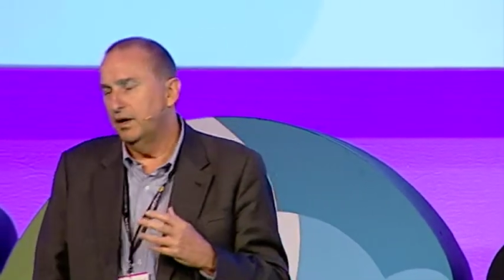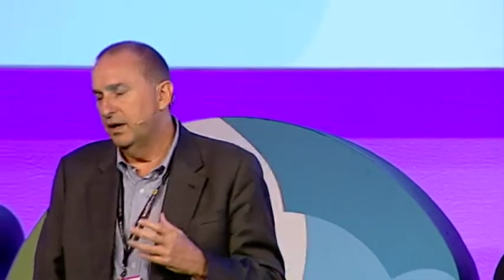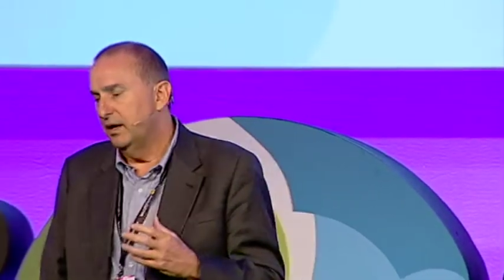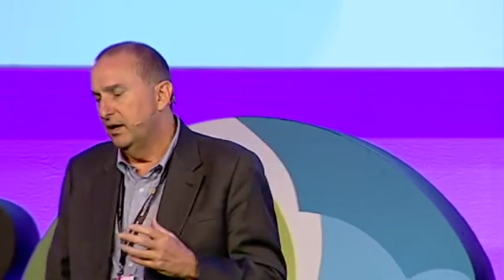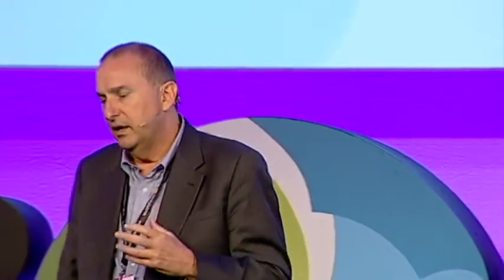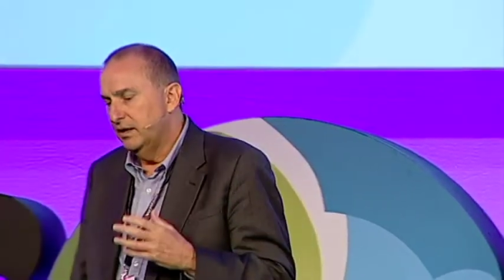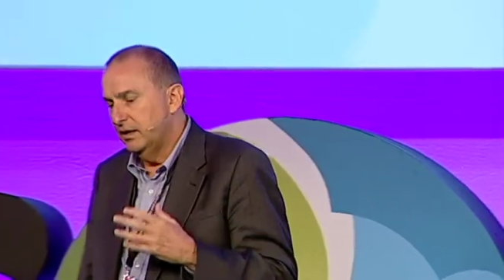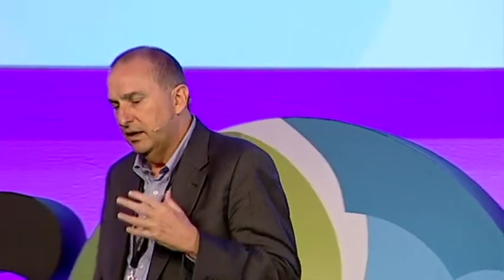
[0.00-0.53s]

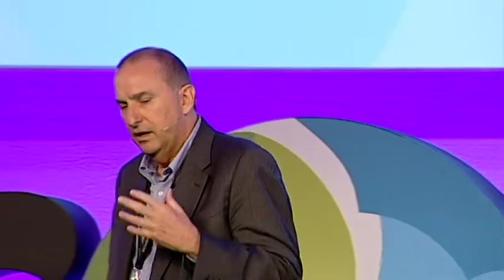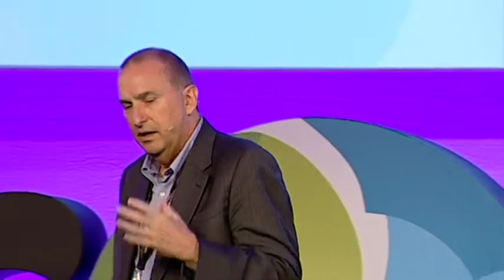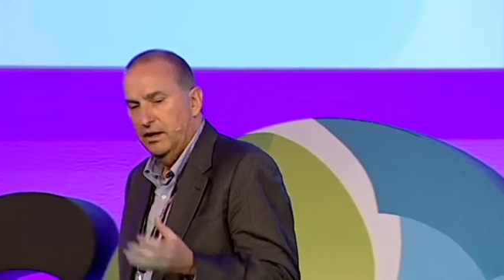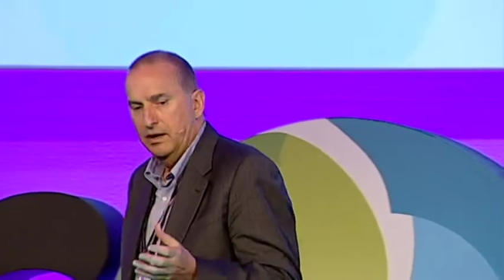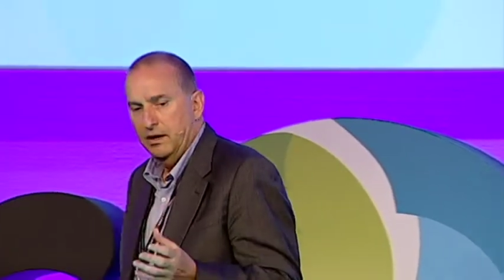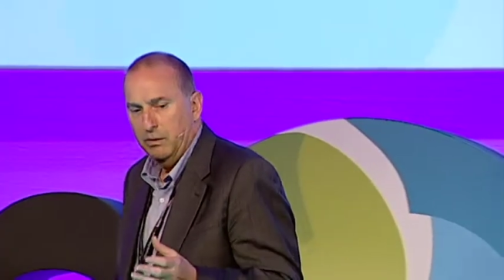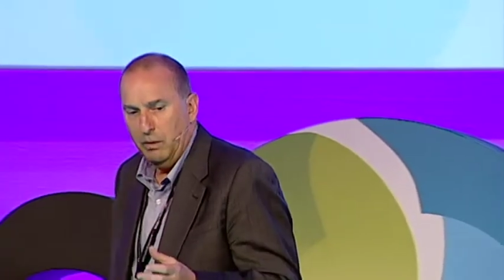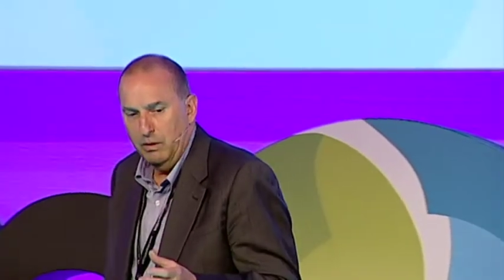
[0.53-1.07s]

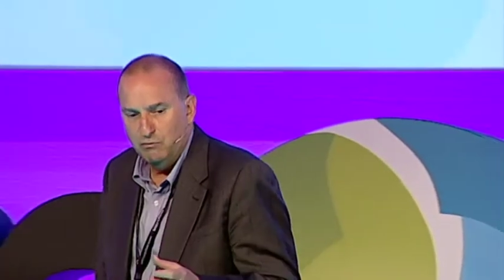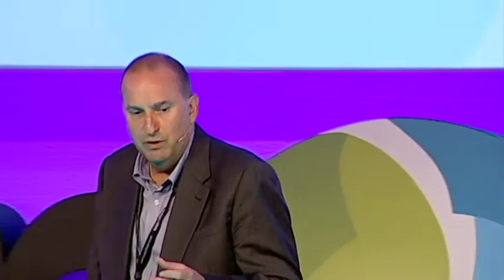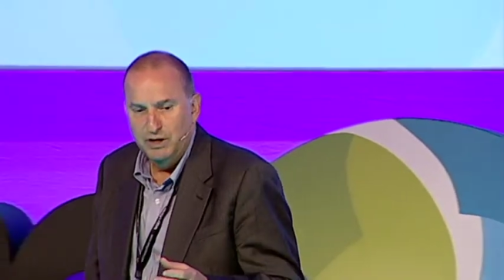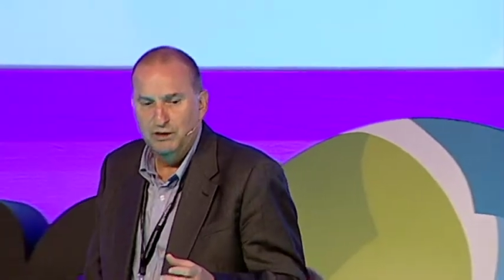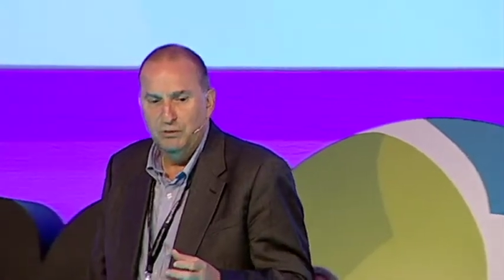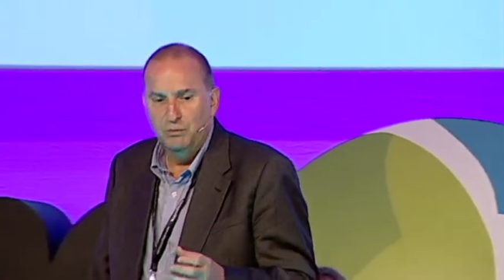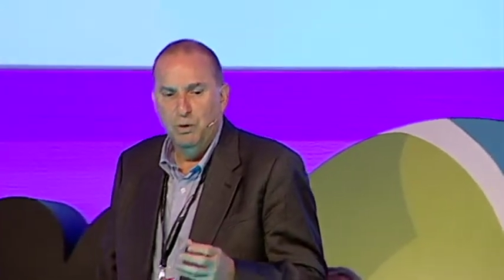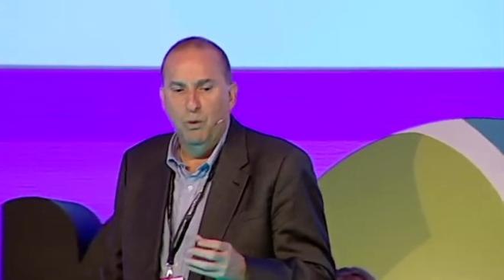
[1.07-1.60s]
I won't
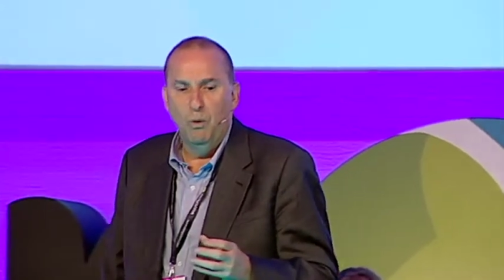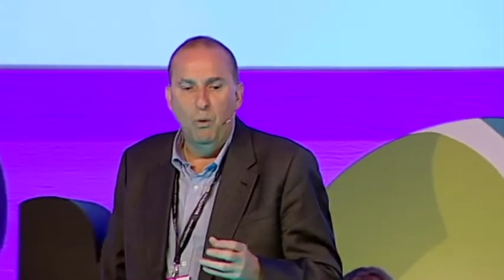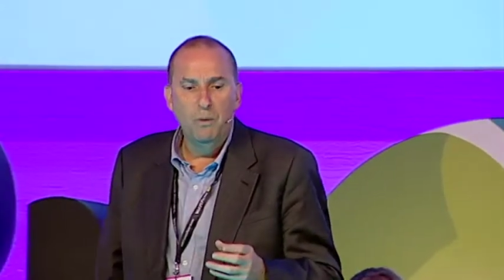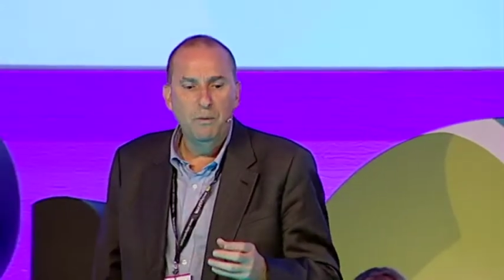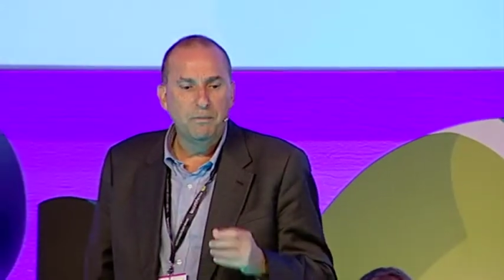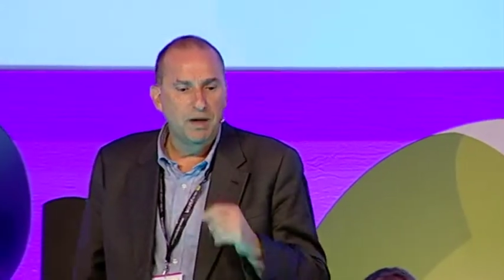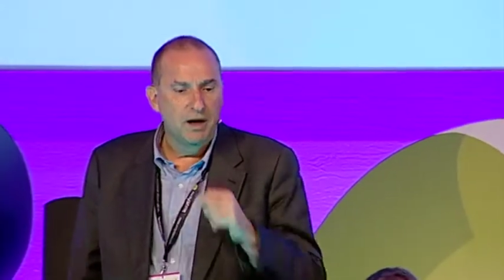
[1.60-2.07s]
read them all,